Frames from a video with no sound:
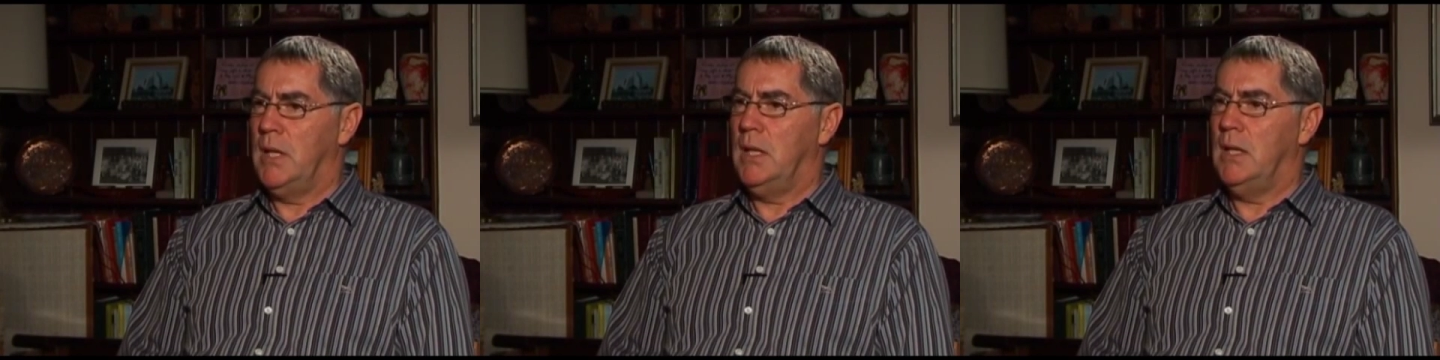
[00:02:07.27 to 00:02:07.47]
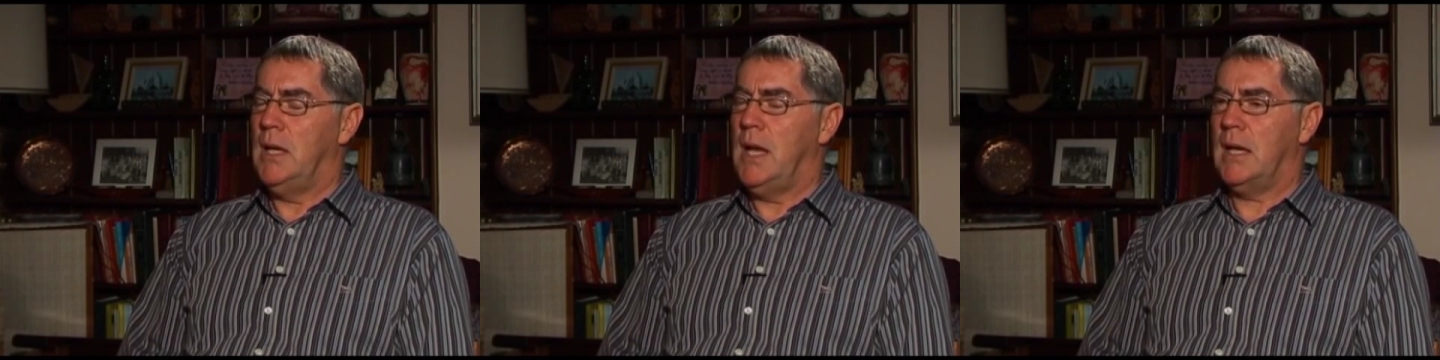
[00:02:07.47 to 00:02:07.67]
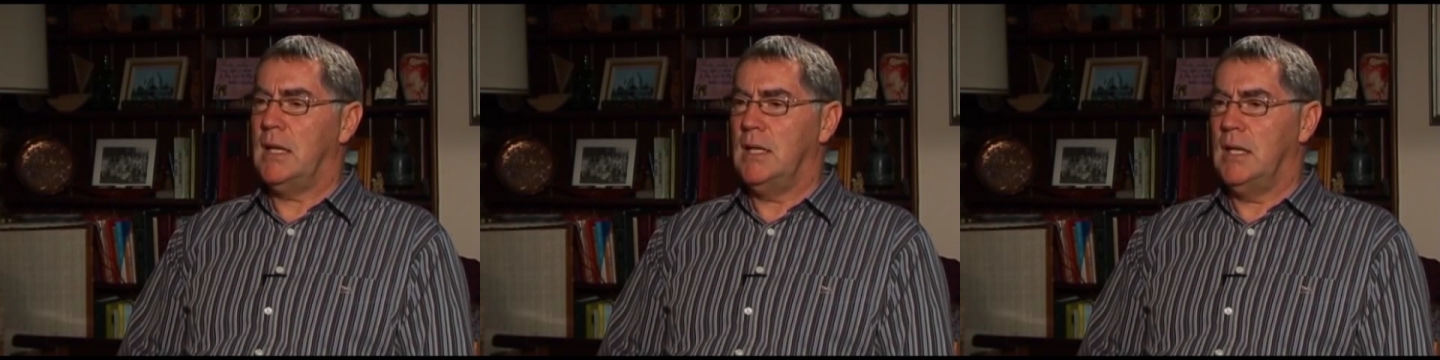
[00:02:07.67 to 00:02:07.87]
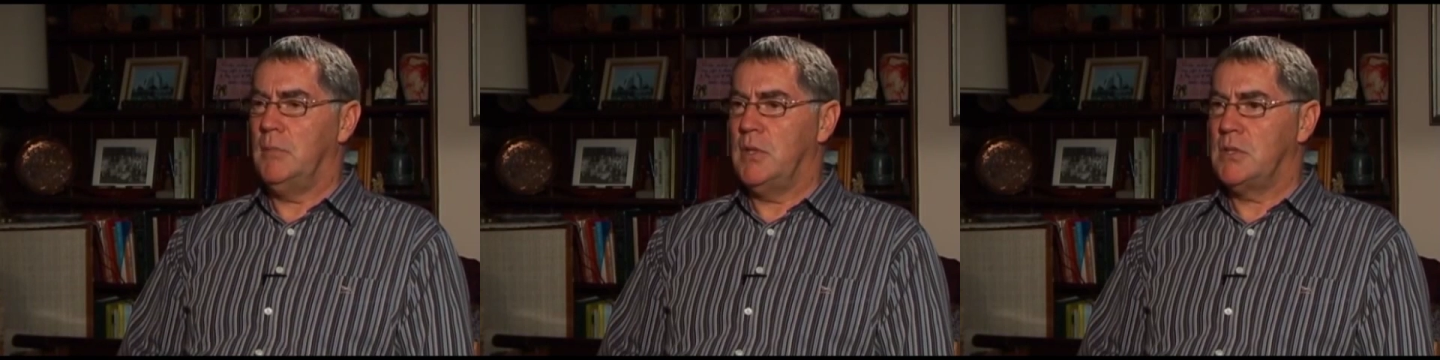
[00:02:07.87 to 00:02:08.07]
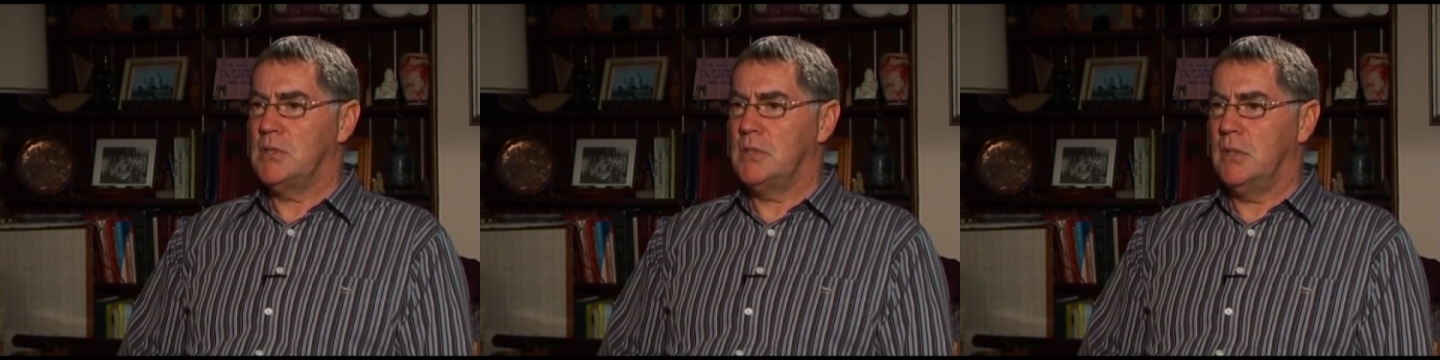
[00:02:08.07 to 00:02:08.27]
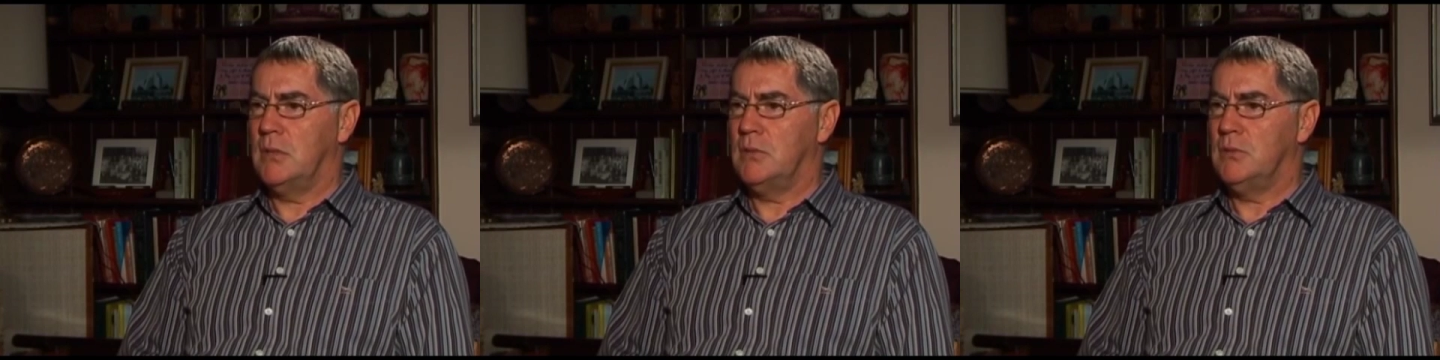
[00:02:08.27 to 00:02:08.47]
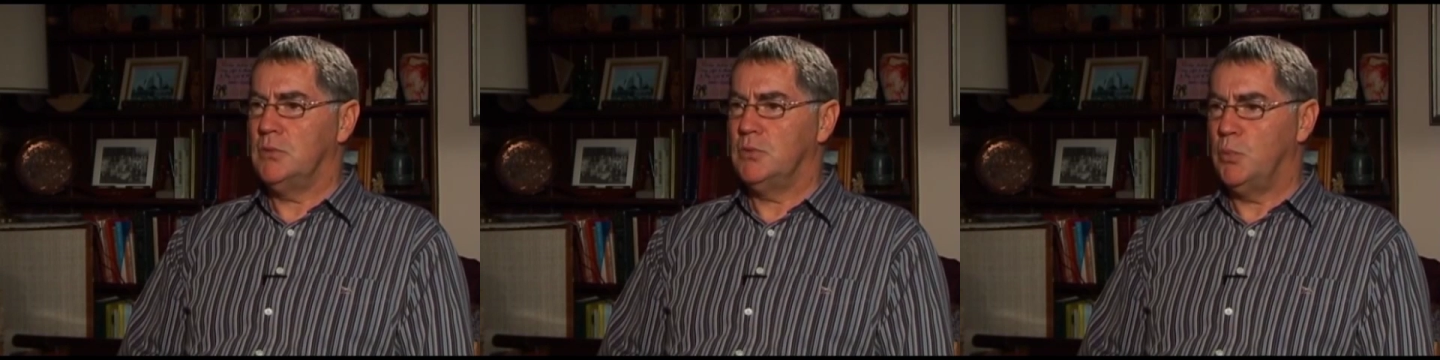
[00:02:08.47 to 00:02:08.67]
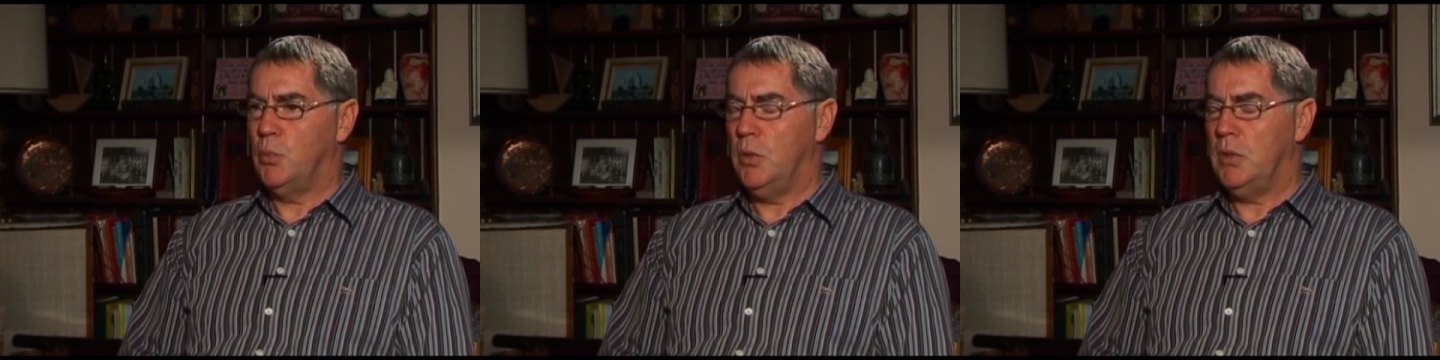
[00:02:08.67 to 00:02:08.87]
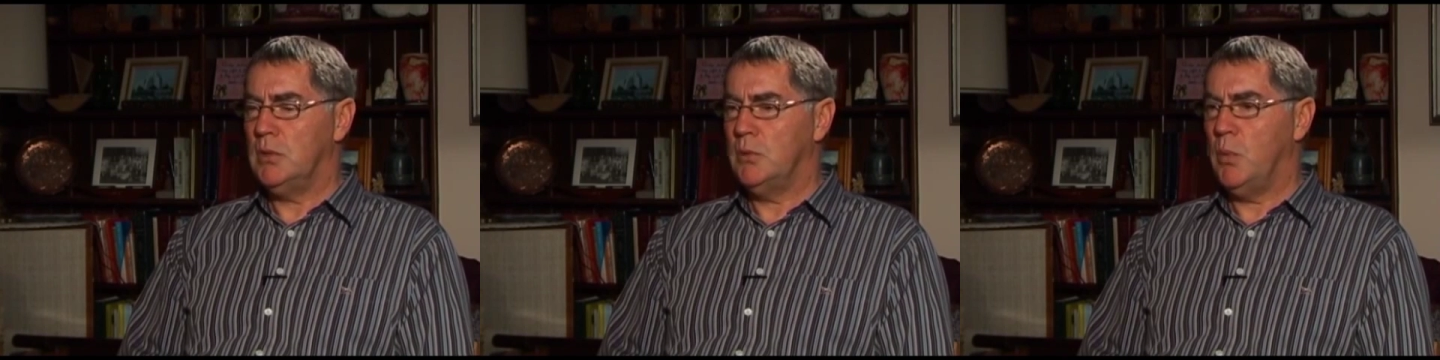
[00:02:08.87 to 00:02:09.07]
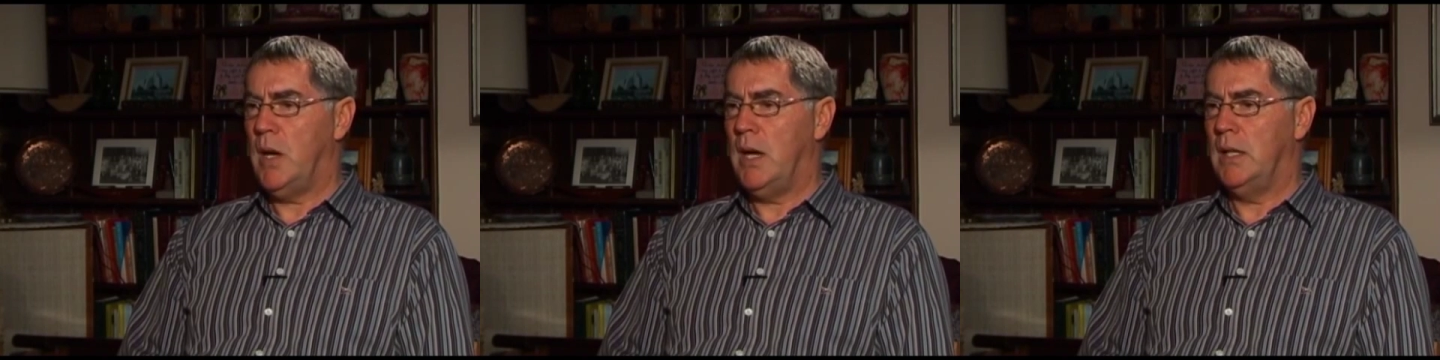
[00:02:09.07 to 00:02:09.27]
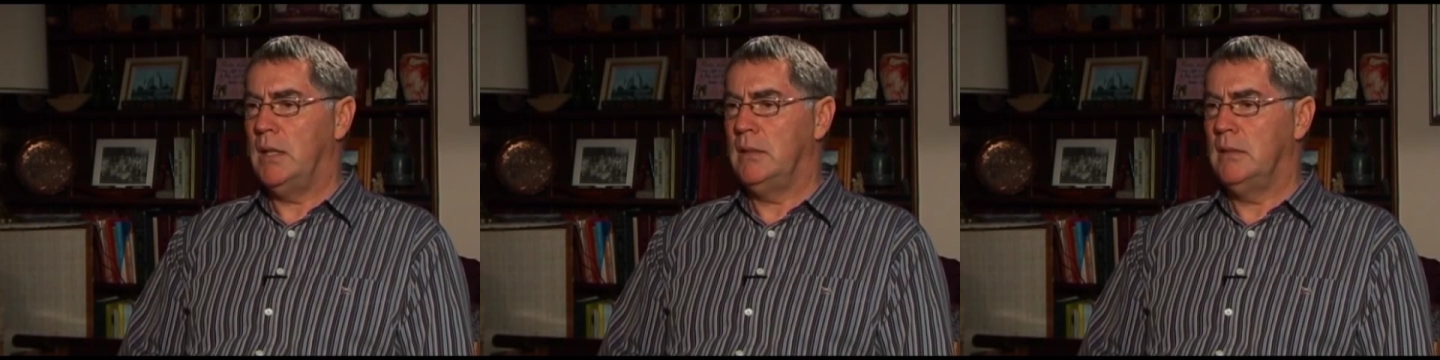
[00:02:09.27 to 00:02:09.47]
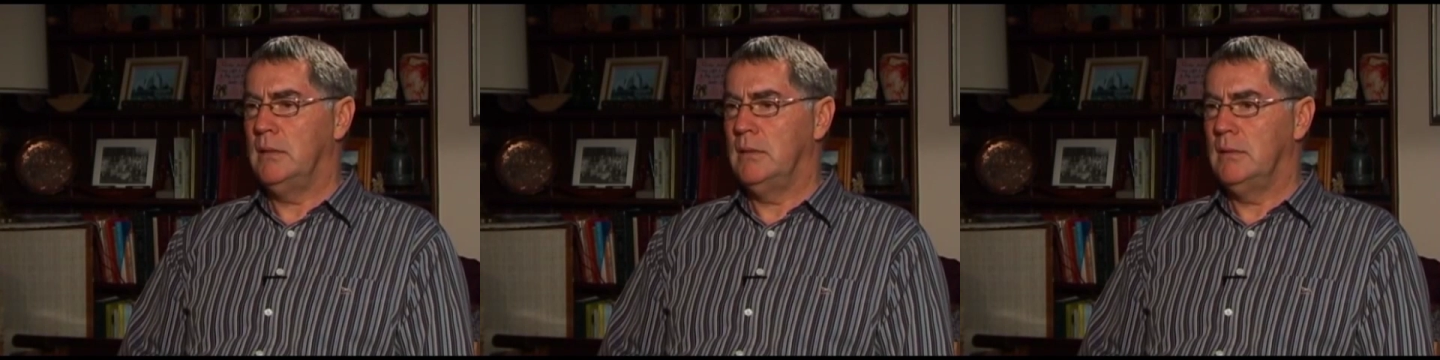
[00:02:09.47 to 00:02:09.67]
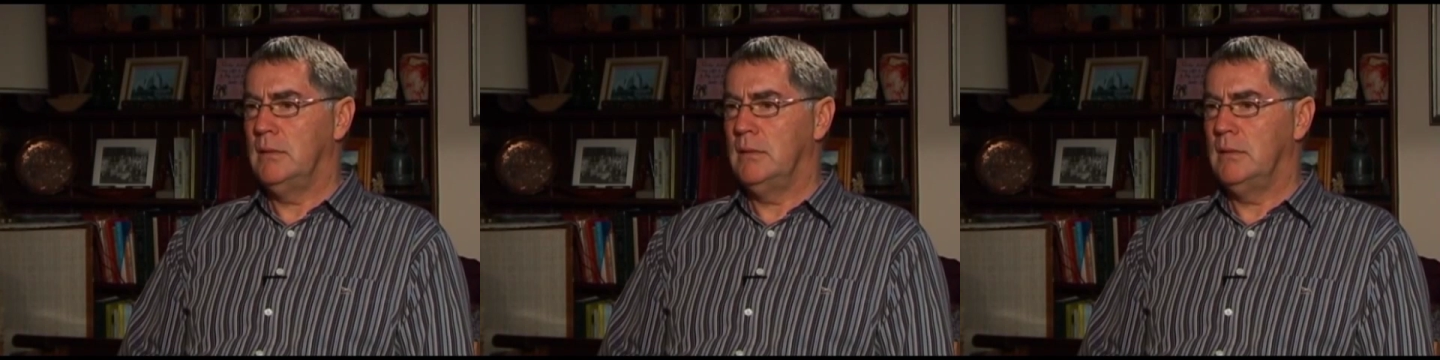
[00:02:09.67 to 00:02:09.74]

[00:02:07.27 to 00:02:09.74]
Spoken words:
in academic circles worldwide